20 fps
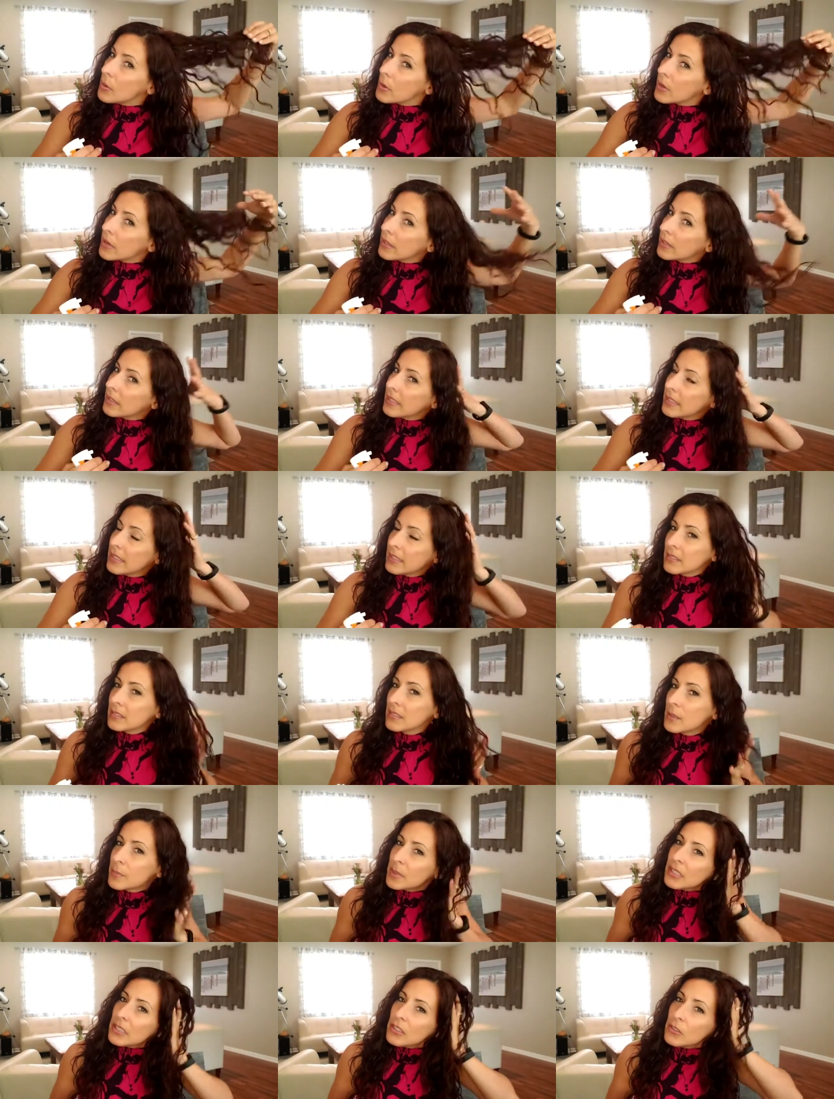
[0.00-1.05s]
put it in a
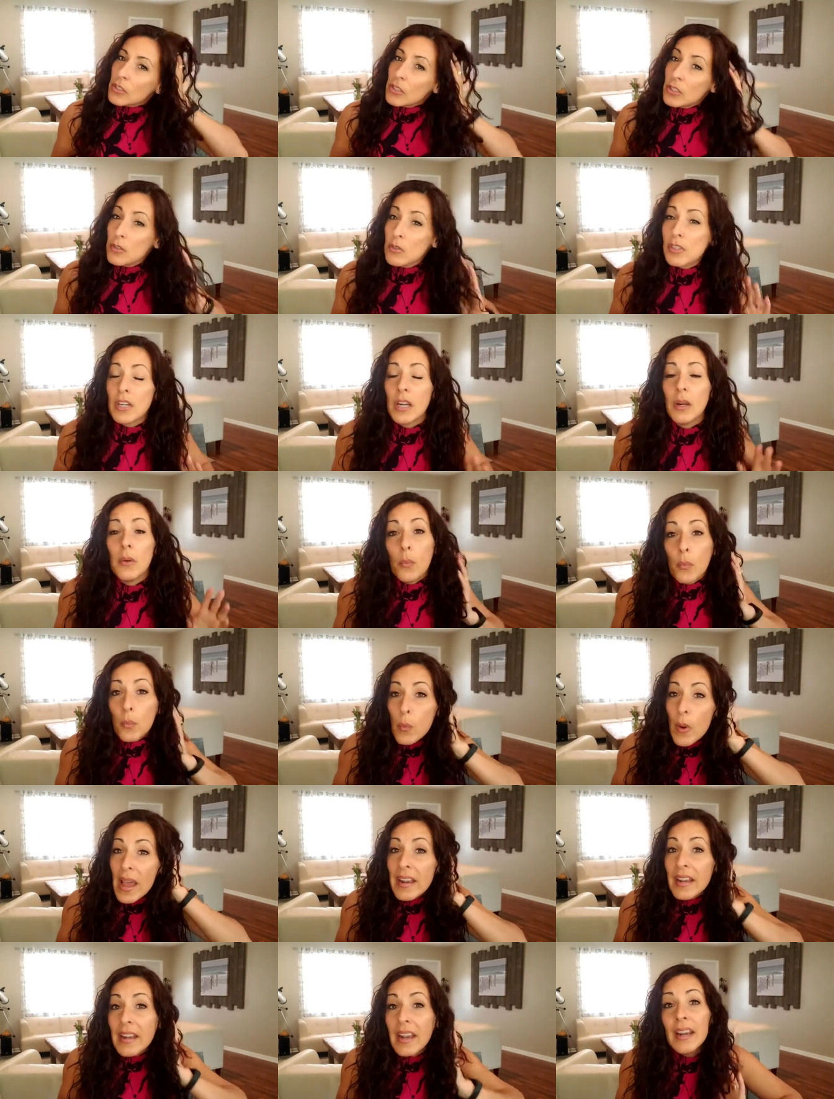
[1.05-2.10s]
little bit. You can use it on
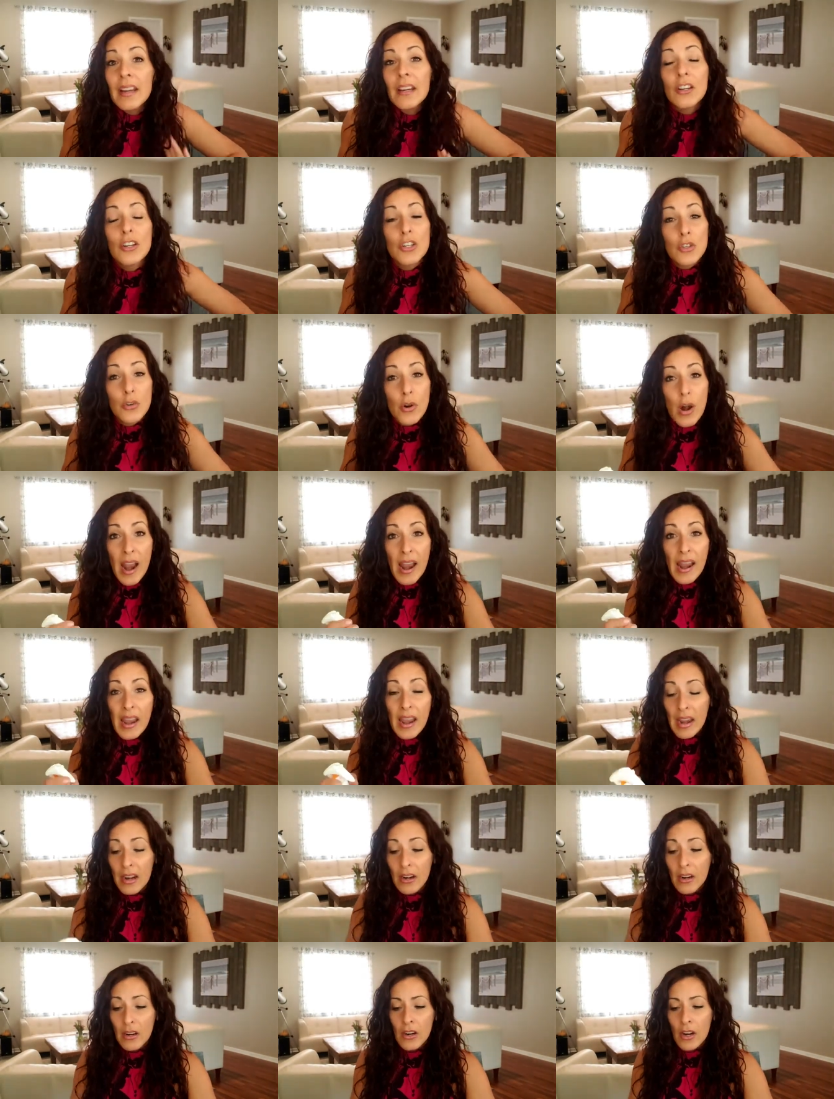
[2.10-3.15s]
wet hair, dry
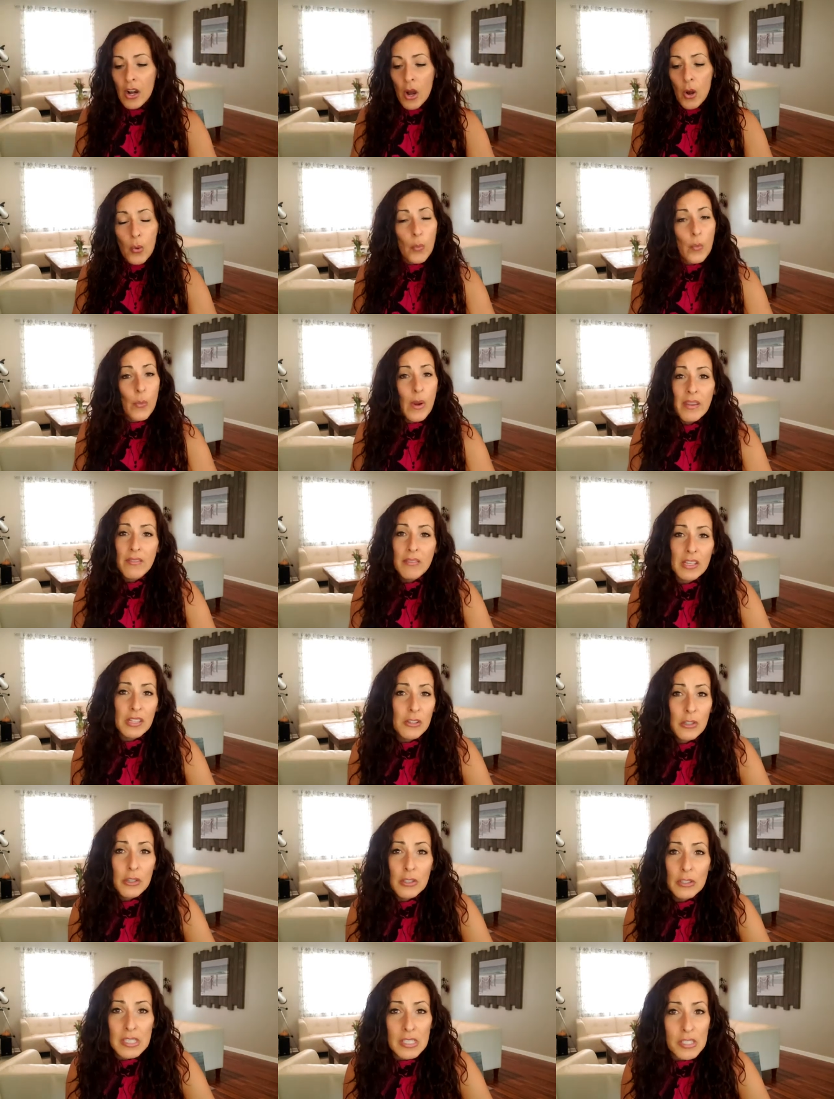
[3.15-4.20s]
hair, wavy,
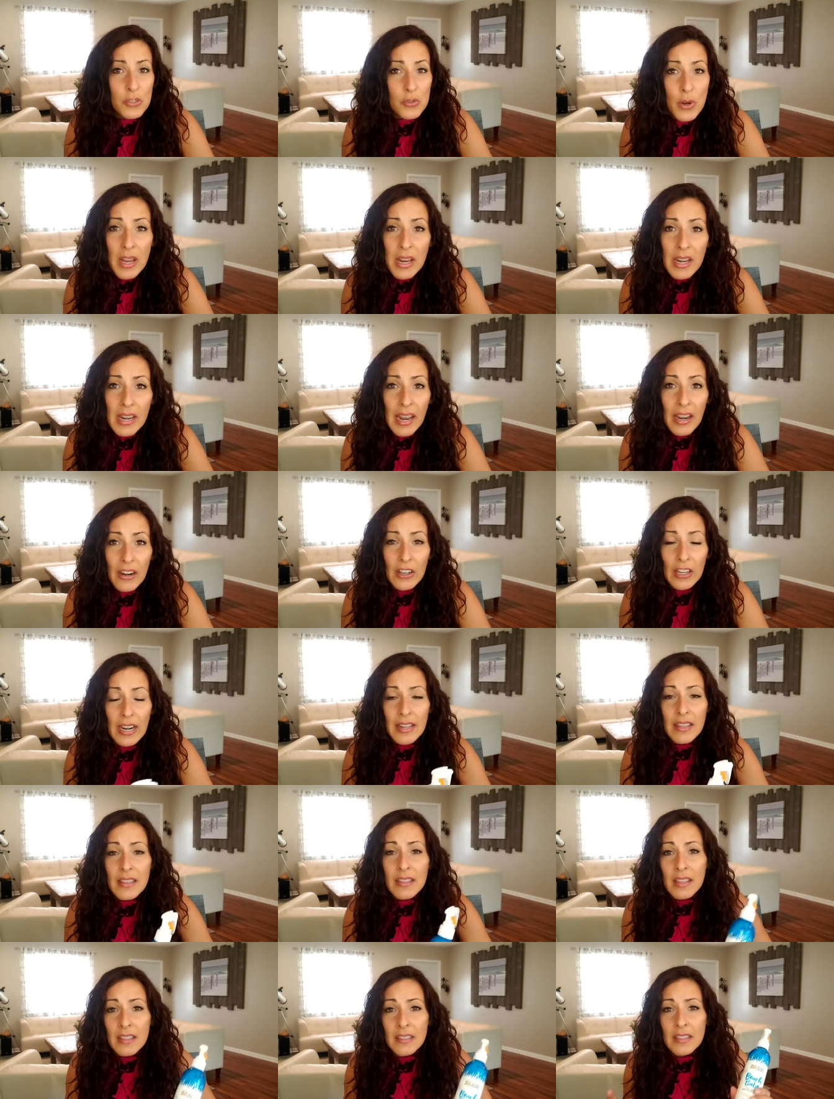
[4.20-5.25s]
curly, straight hair,
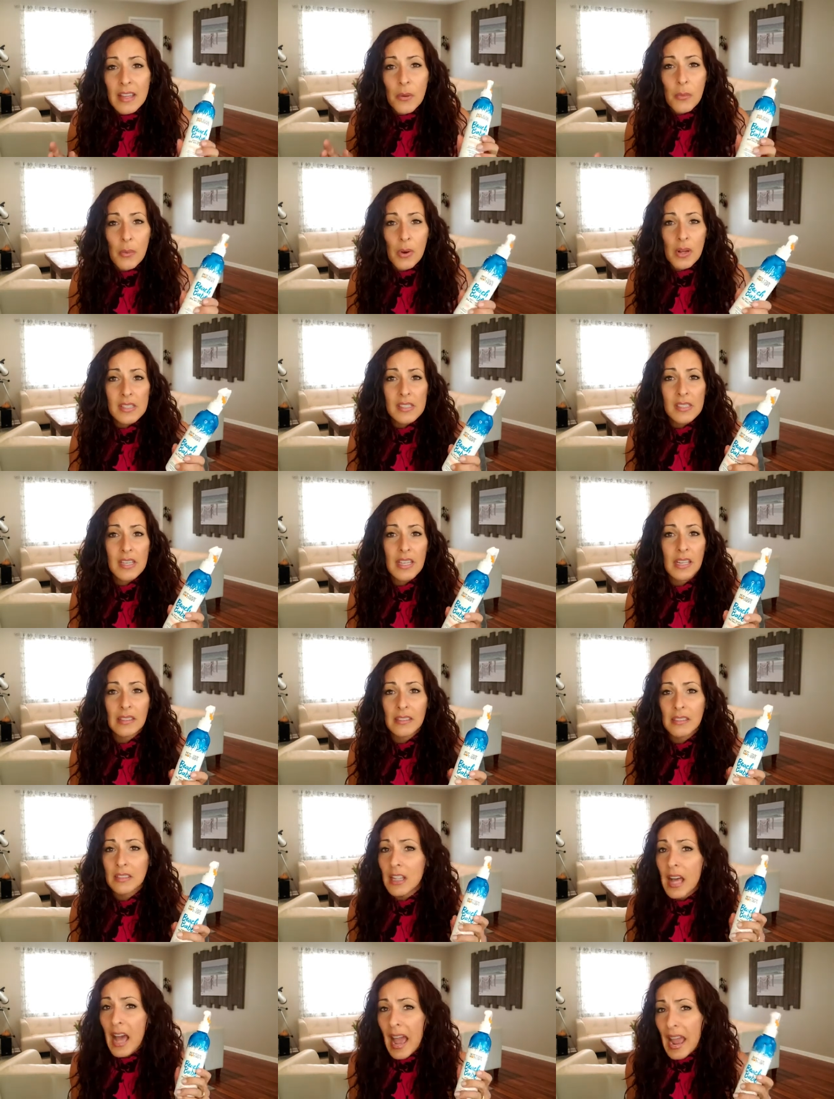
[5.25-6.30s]
anything that wants to get a
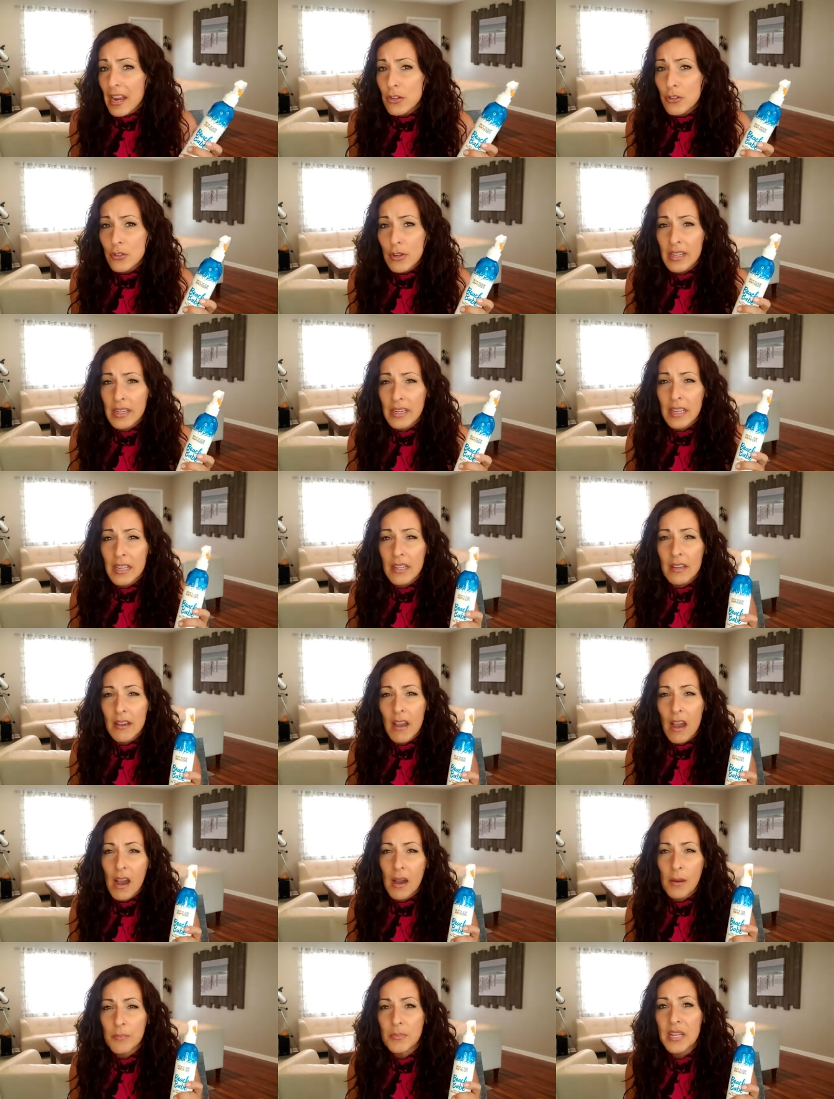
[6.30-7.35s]
little hydrating,
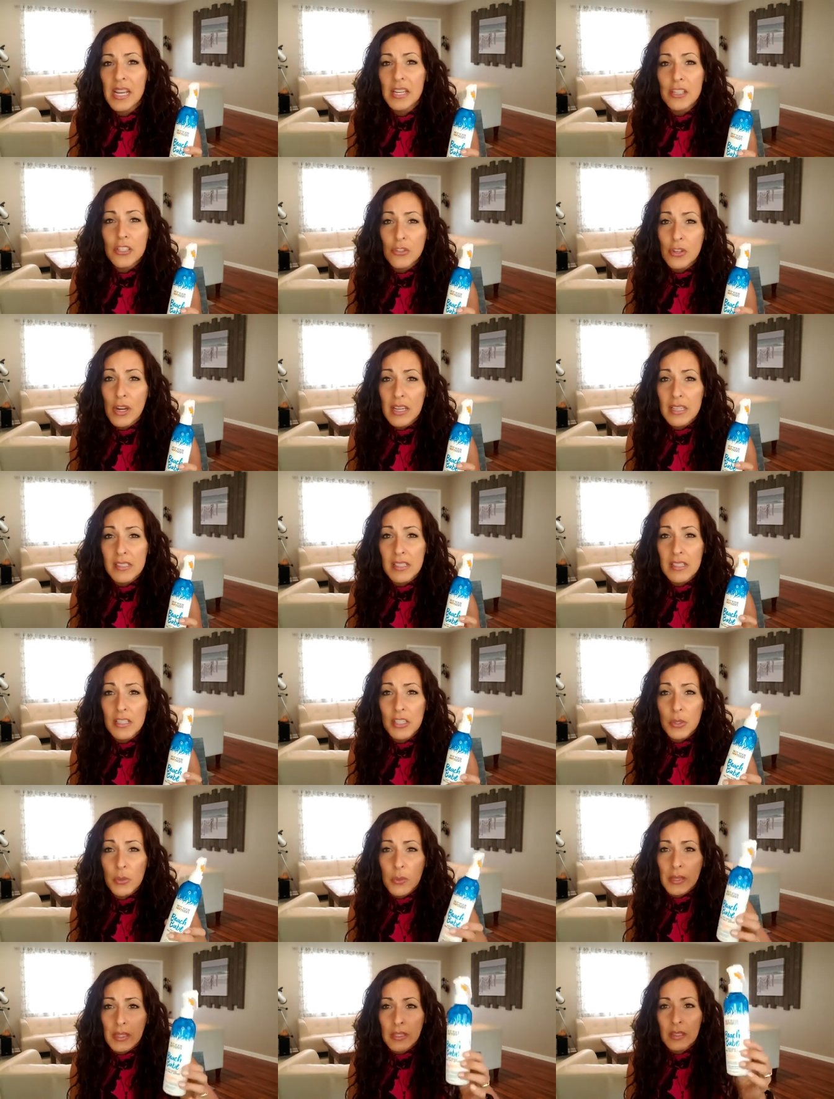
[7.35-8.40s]
um, texturizing
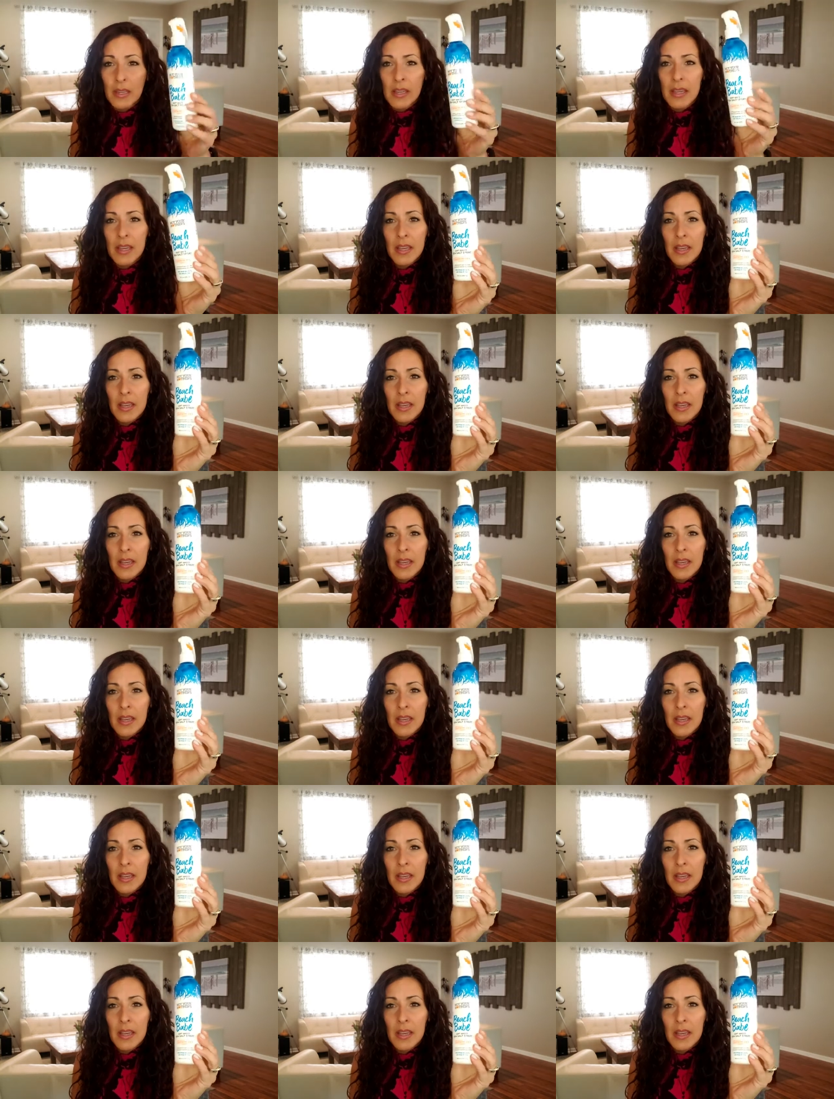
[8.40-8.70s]
to it,